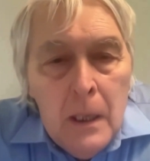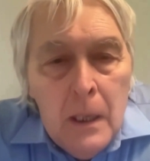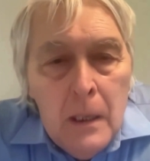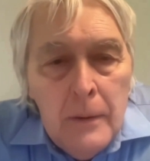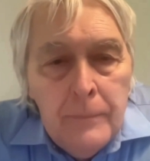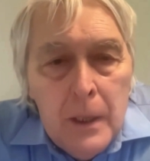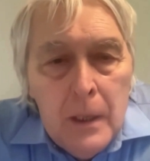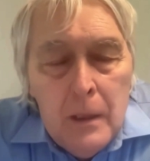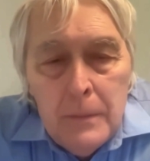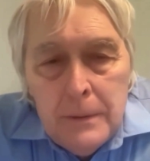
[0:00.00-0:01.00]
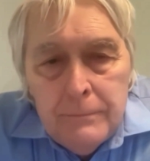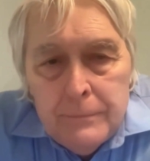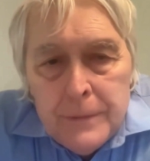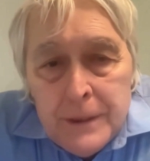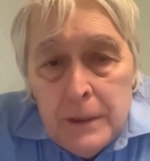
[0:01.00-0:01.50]
I mean,
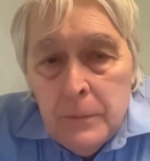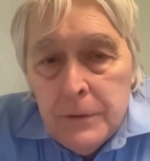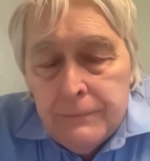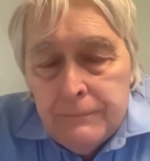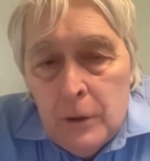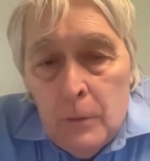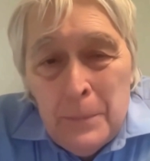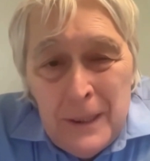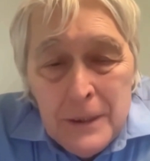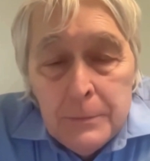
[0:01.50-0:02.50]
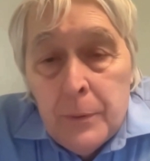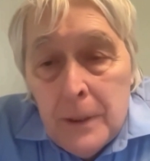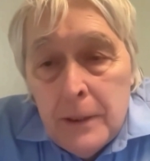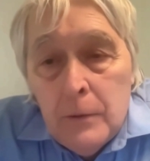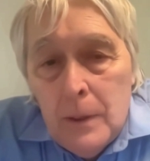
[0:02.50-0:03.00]
CMOS competes
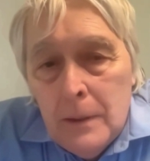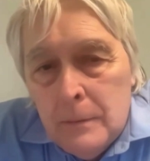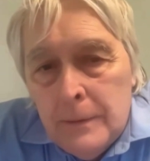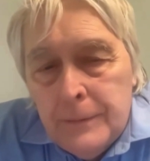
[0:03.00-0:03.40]
pretty well with